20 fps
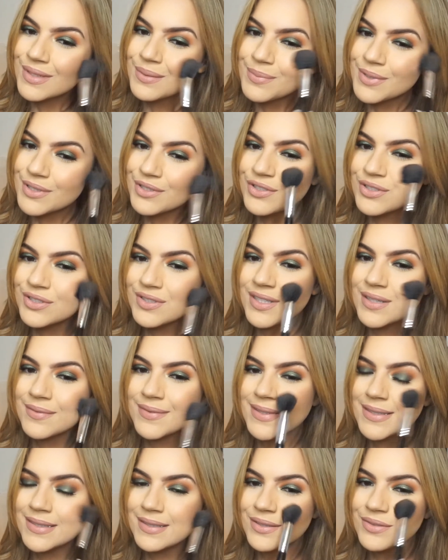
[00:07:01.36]
but it's just
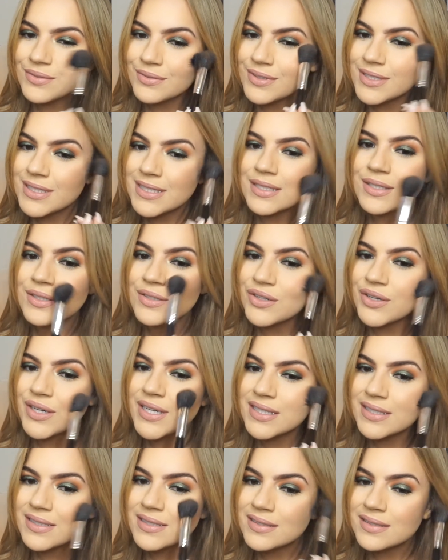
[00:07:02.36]
giving a really
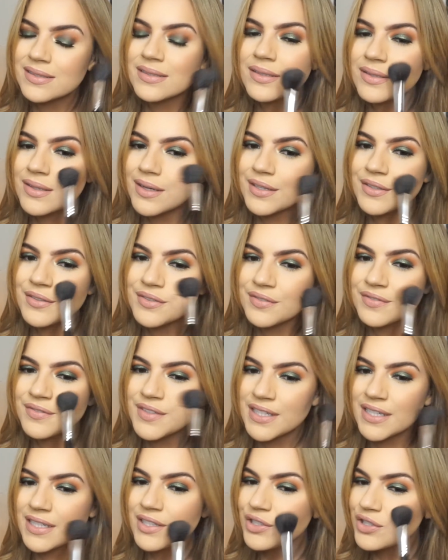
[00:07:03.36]
nice kind of
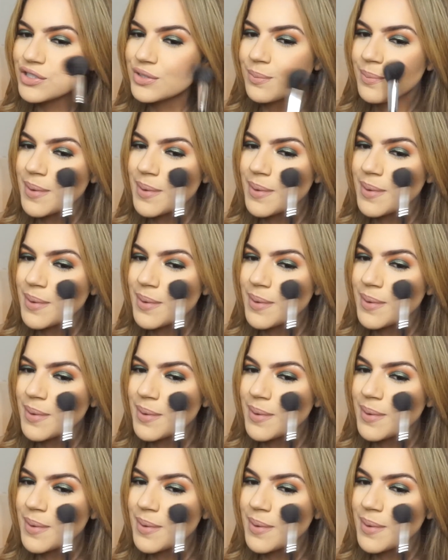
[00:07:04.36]
finish and